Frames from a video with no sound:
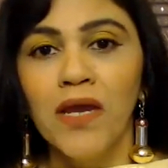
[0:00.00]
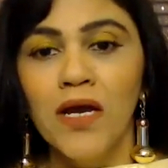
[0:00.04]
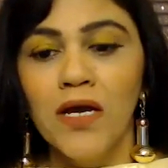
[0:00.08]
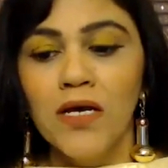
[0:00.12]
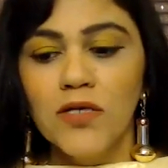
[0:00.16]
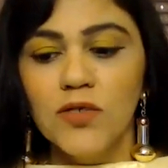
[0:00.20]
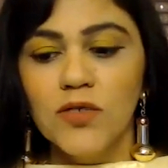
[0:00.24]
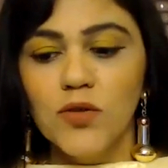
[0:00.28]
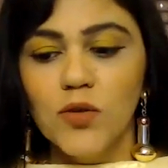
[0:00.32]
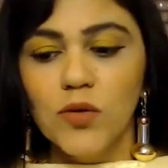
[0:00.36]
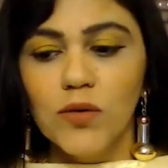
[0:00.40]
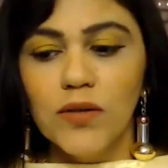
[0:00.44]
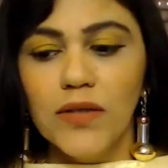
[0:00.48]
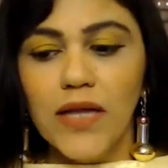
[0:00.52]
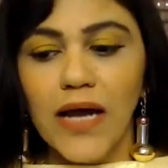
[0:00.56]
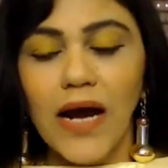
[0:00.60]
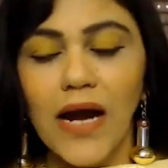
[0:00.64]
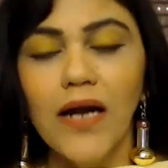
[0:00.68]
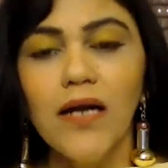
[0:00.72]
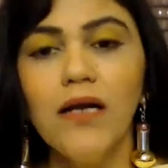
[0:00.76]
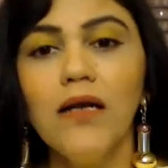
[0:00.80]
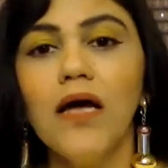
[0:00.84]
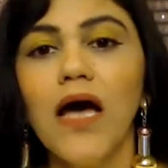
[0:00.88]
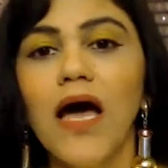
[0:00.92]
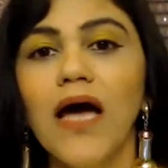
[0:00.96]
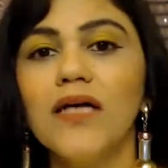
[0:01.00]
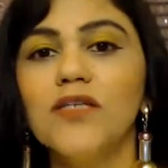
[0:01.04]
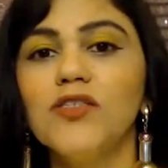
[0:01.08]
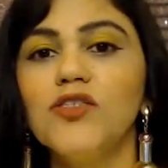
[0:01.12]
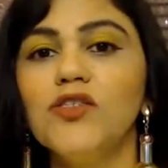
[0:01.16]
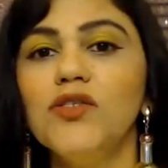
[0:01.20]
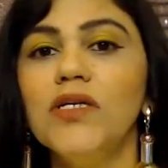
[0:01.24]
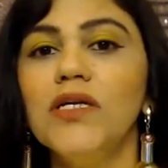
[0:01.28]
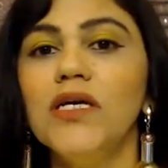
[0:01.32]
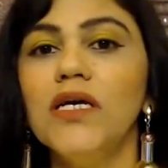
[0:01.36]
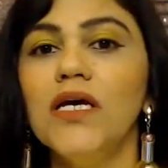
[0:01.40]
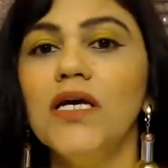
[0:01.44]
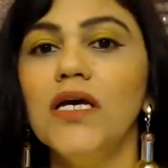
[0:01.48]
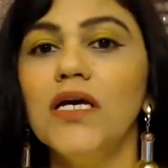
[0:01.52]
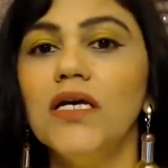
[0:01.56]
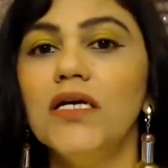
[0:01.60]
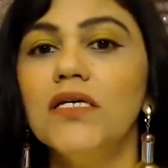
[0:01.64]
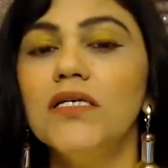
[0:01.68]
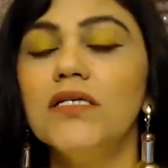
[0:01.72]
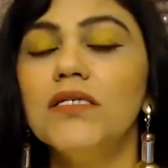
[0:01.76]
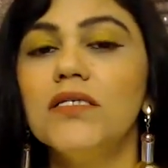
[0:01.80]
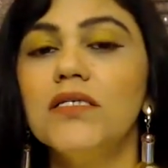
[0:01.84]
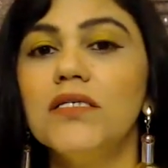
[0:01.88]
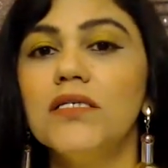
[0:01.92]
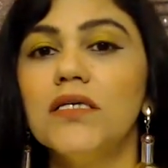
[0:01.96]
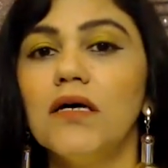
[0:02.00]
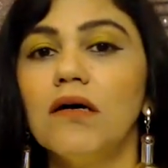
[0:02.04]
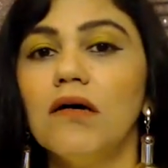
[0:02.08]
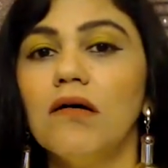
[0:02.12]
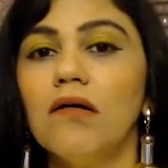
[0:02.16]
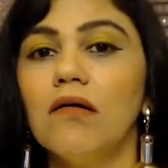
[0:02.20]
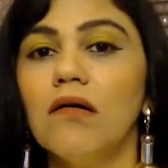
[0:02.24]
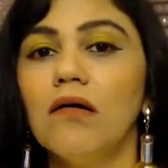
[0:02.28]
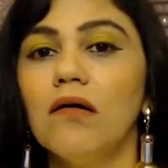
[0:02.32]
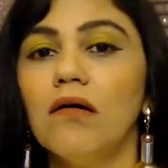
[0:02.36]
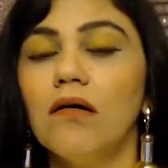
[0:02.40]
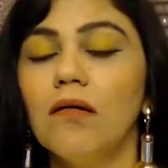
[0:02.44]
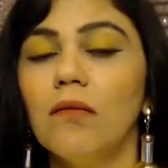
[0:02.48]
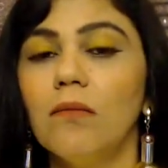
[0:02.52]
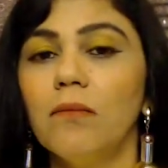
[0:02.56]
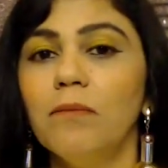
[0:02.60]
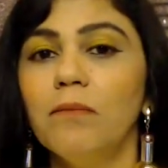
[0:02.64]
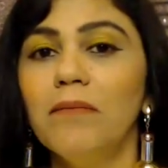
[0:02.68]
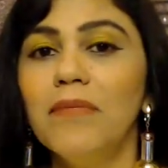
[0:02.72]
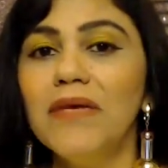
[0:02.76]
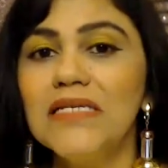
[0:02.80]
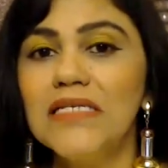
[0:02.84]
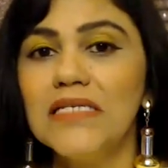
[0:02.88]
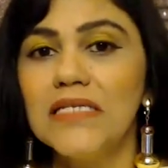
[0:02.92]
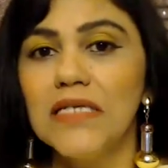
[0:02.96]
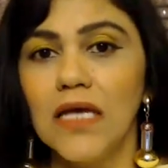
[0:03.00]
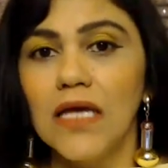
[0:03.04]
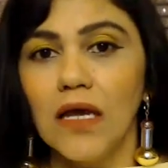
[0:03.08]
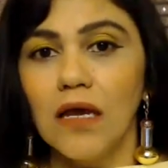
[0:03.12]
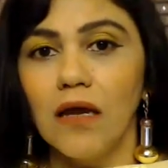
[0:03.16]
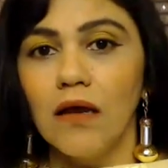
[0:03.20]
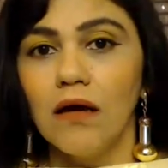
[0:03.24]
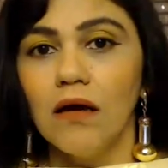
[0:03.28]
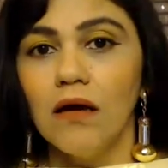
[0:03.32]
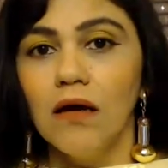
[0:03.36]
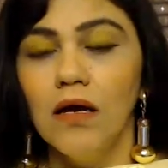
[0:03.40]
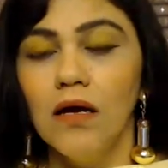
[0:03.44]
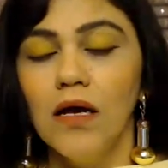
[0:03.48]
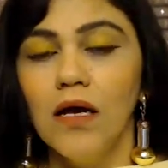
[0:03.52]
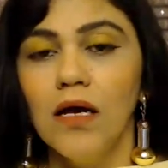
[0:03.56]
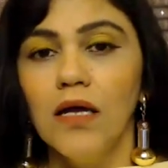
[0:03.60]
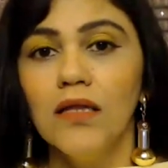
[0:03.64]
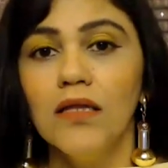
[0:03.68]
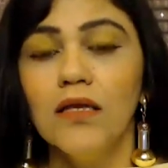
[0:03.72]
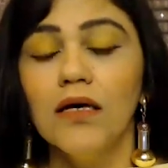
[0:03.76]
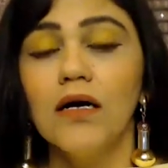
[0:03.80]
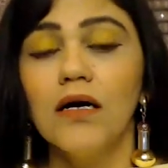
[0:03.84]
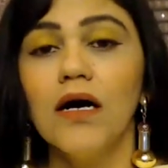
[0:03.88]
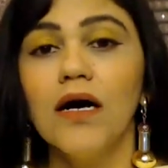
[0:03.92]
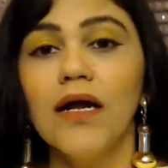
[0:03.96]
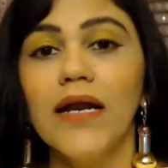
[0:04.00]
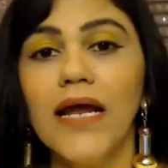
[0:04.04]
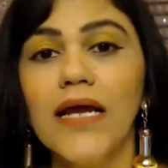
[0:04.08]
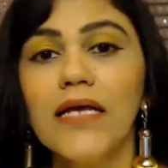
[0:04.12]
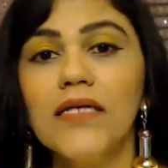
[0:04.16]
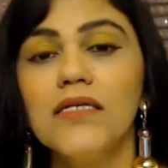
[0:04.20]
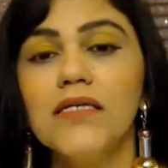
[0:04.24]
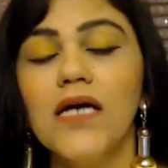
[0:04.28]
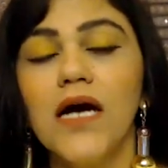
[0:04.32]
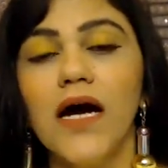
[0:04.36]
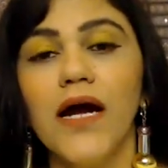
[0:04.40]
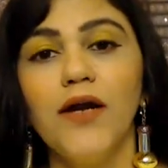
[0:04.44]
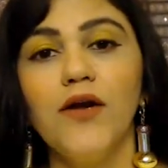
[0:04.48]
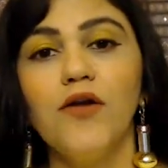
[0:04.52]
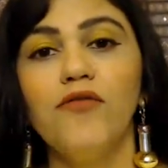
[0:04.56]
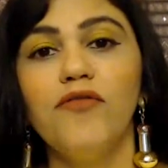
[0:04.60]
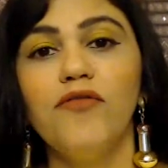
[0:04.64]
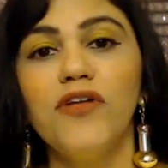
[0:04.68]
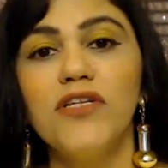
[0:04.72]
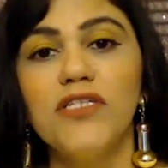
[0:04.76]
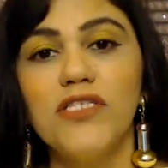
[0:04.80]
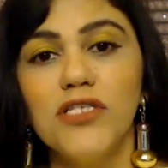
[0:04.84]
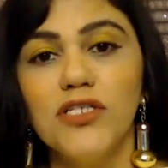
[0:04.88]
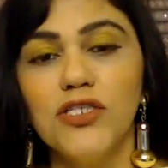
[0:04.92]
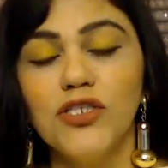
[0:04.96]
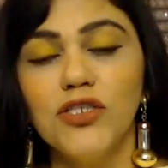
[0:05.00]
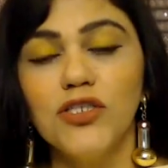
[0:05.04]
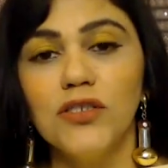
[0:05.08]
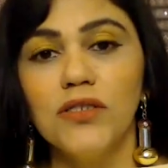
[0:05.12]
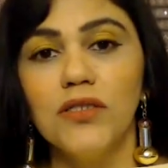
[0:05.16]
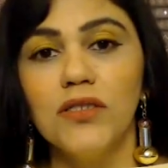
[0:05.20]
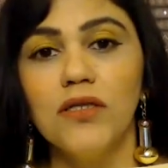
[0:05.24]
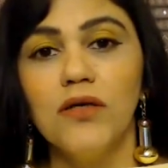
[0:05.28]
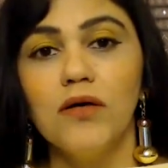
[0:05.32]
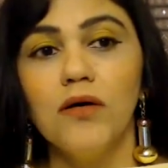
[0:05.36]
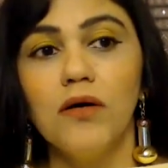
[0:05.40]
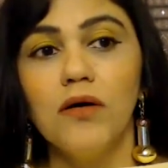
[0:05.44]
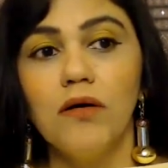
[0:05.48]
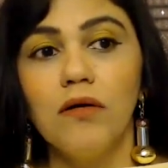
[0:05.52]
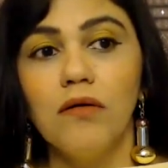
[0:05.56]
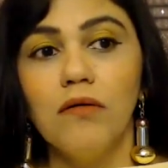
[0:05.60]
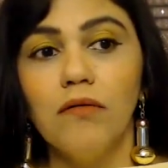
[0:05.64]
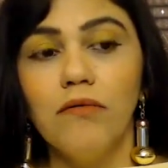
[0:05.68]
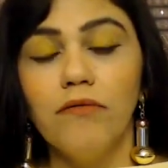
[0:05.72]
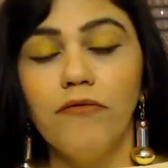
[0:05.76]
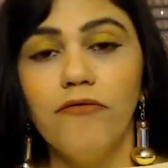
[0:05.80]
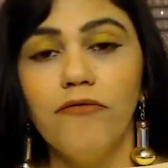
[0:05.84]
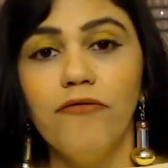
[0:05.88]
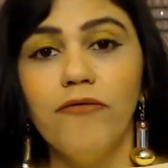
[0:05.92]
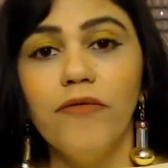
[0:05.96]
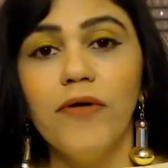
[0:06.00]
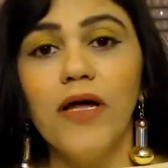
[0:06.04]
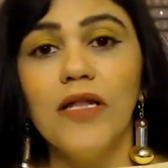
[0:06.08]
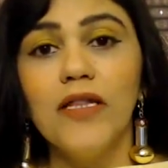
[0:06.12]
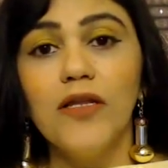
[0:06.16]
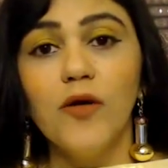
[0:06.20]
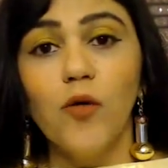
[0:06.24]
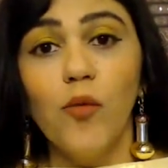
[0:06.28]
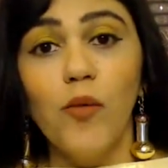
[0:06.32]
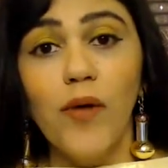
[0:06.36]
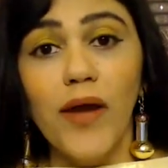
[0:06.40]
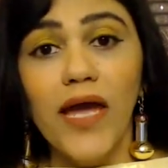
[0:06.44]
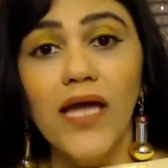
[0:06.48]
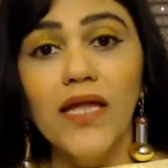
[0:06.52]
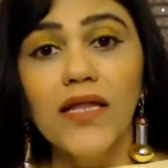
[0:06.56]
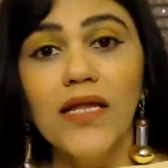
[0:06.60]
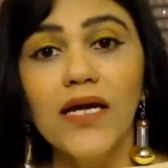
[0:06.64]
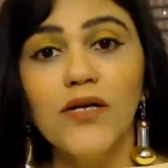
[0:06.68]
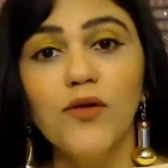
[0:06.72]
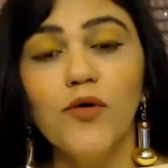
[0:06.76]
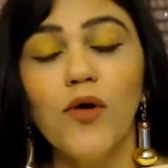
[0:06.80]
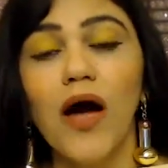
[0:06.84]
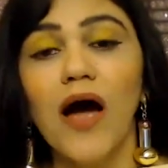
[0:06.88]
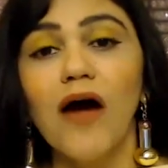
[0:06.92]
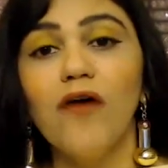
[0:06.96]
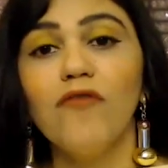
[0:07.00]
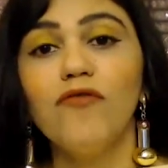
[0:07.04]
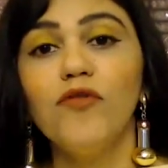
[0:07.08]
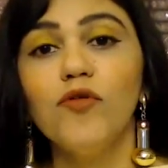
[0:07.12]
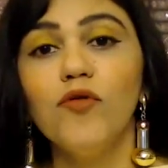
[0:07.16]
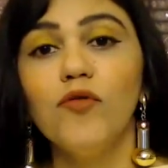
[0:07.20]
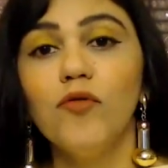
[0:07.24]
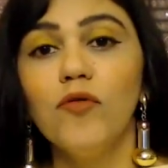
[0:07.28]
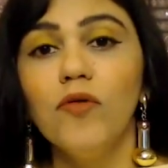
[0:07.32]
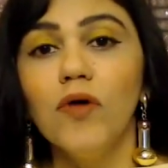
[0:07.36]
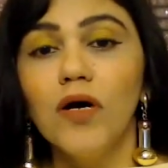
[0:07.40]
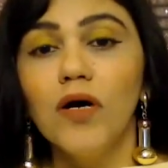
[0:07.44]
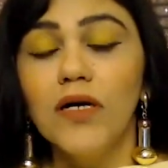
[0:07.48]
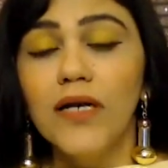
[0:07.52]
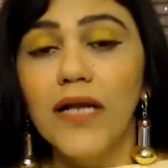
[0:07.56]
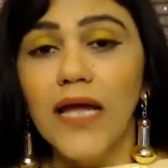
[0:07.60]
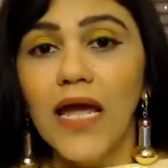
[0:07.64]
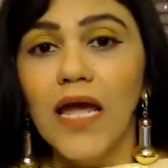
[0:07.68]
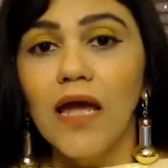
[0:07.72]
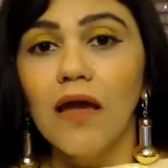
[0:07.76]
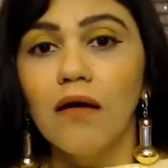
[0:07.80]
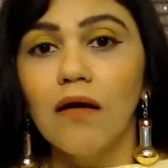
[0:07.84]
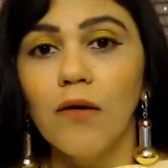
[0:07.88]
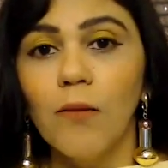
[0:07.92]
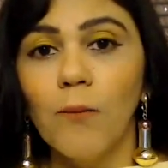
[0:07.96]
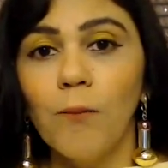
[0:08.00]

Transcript: So that actually is missing the correct kind of decision, the way that you have to take,